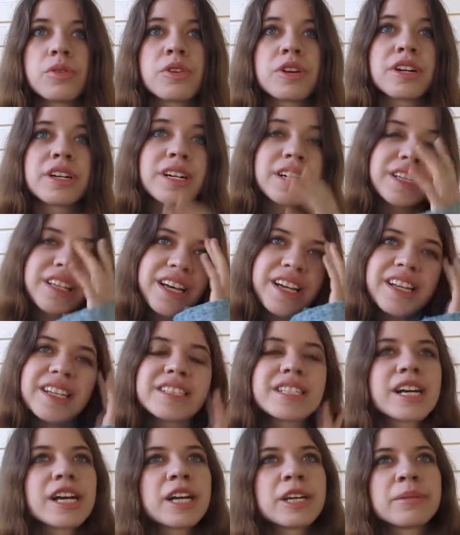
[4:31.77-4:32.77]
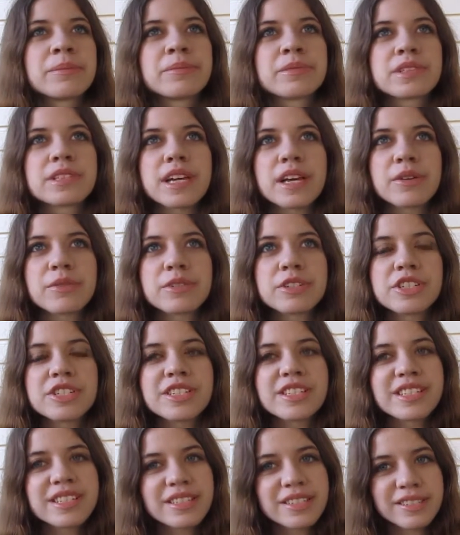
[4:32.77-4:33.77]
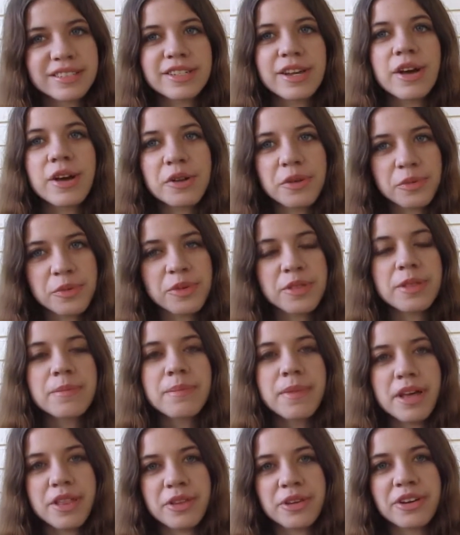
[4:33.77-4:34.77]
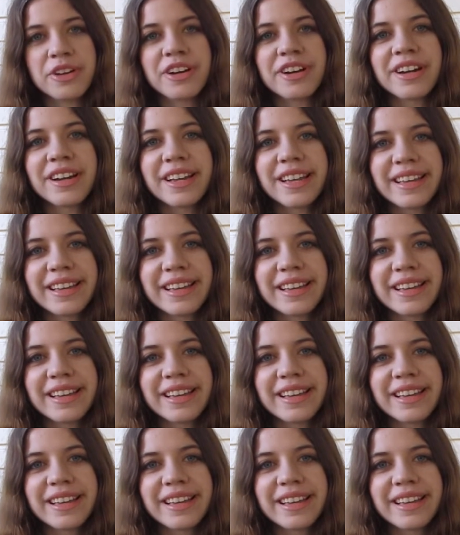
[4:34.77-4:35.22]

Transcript: or a lot of times I would just talk with the mother